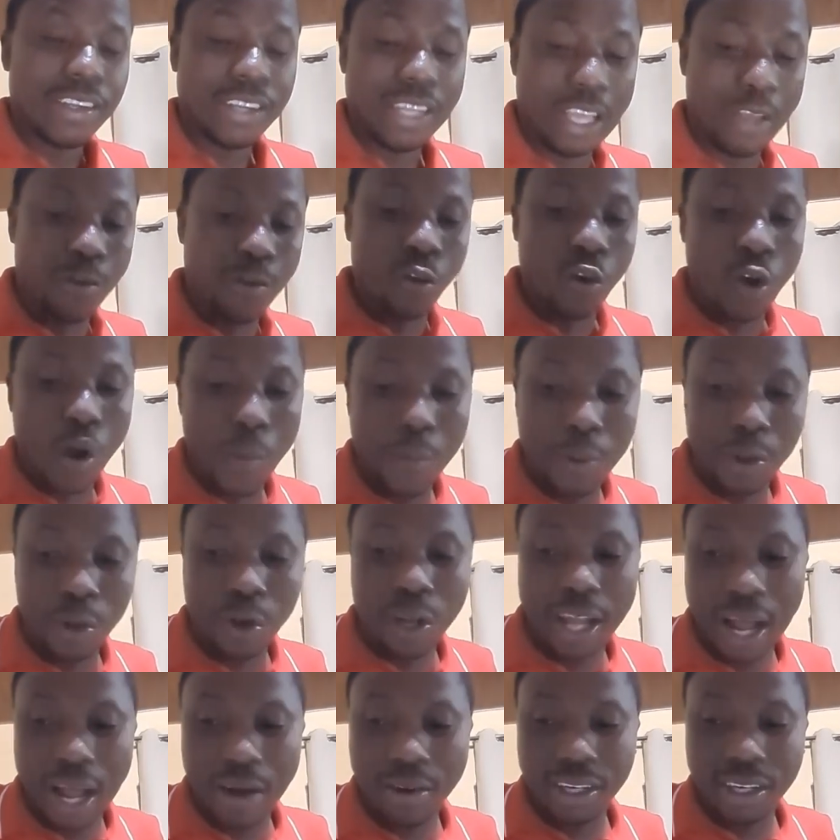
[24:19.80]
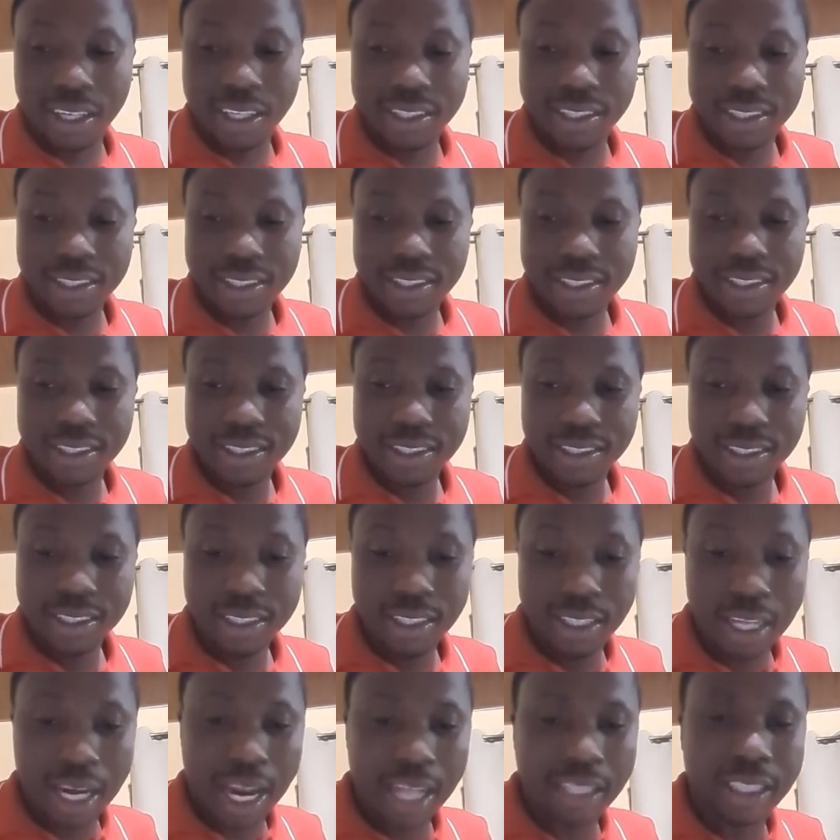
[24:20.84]
If you open, you can read.
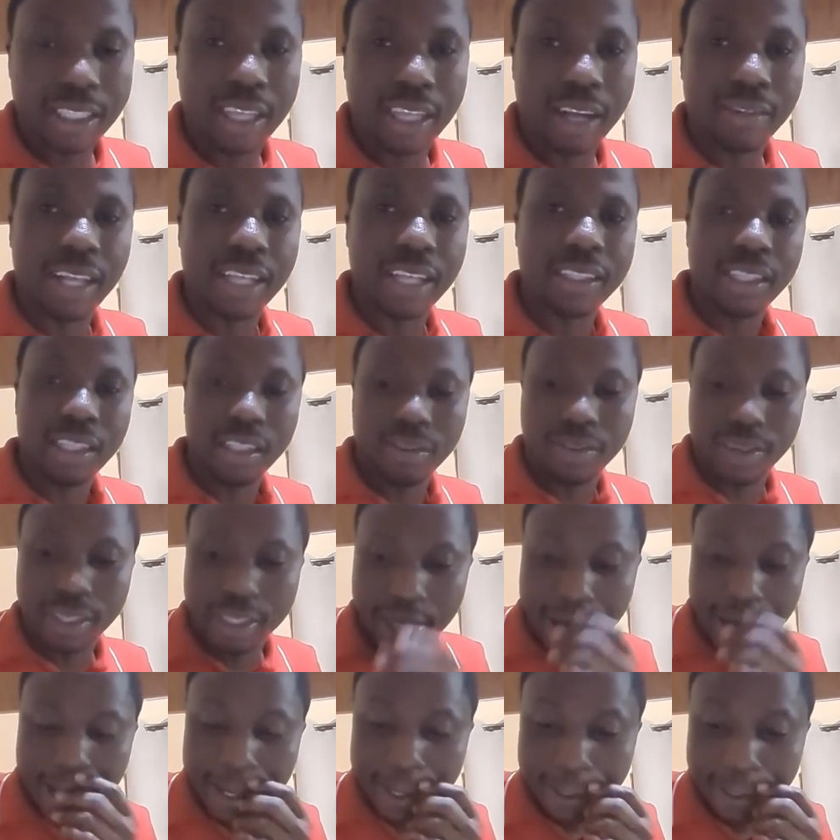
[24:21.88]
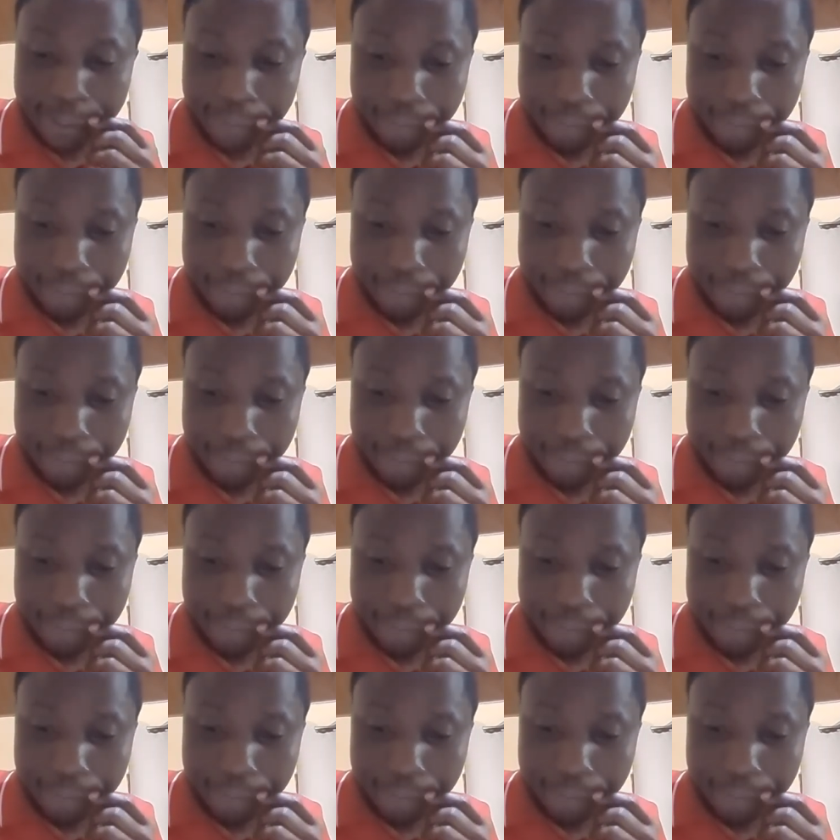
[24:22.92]
Genesis chapter 6, verse 9.